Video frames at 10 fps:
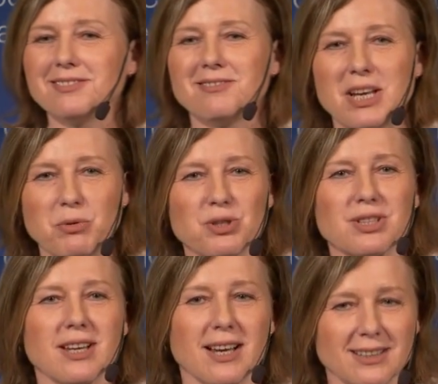
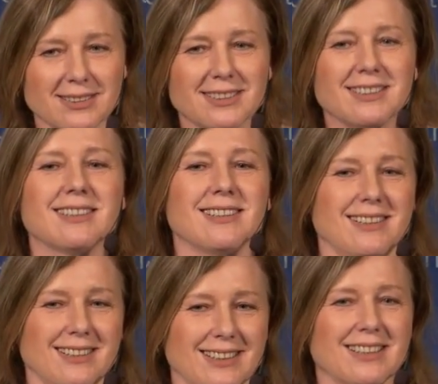Veruska,
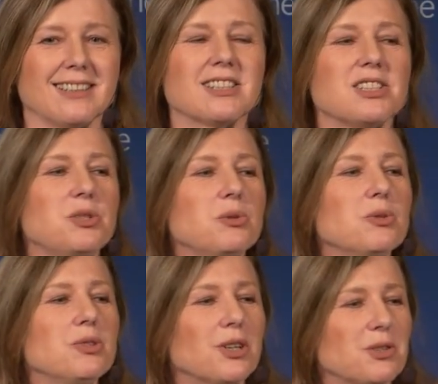
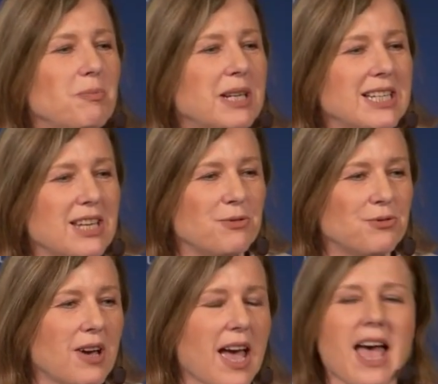do not
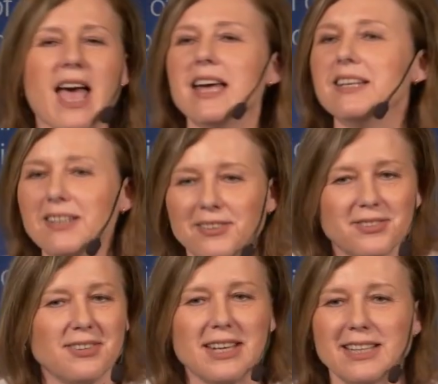believe
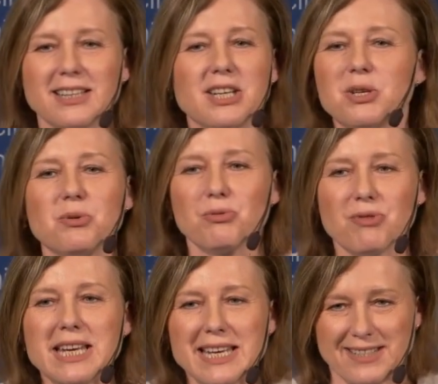anything you
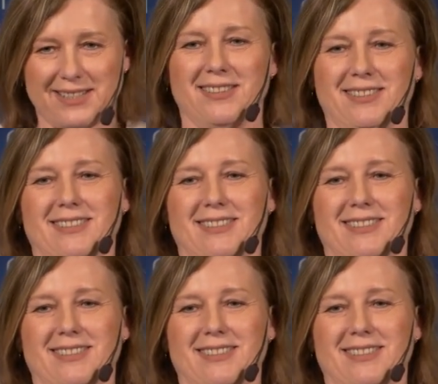read.